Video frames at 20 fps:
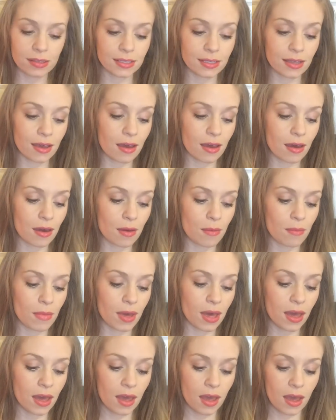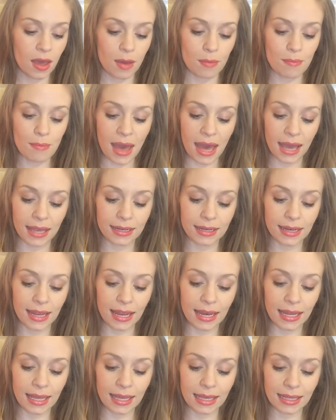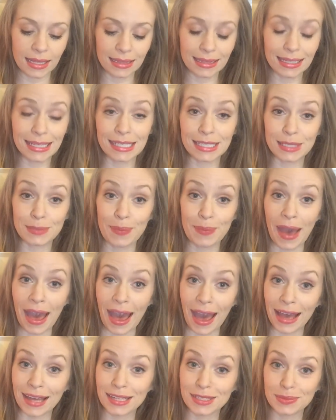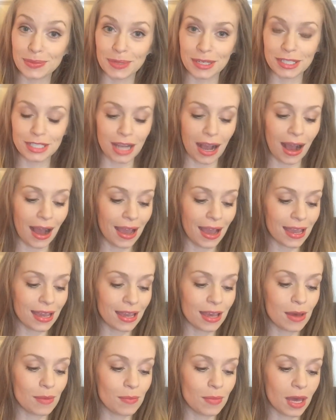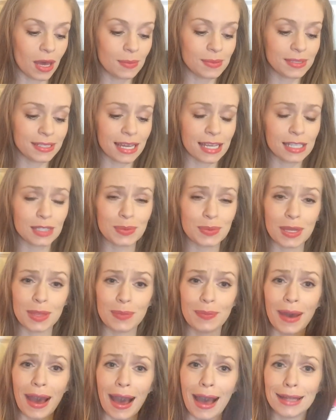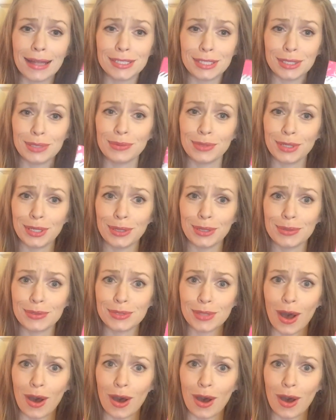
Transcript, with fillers: Some magnetic list pads, which I am obsessed with, but I do use